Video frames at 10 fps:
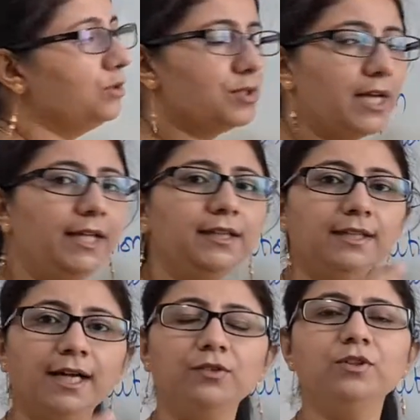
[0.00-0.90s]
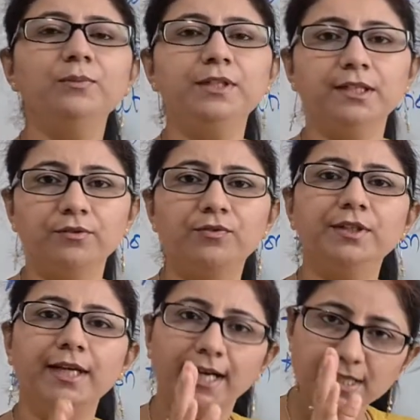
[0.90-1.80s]
to sign, that will be
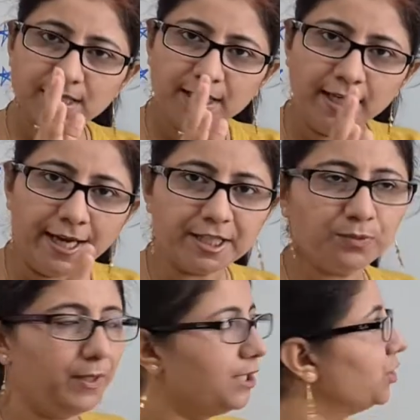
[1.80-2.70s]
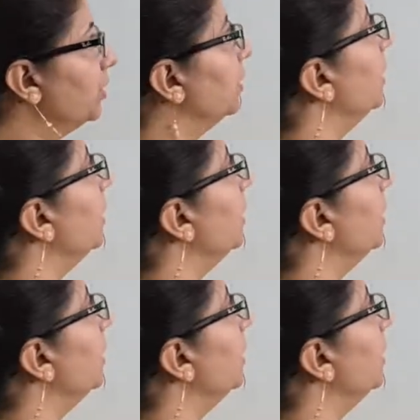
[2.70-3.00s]
referred as expression.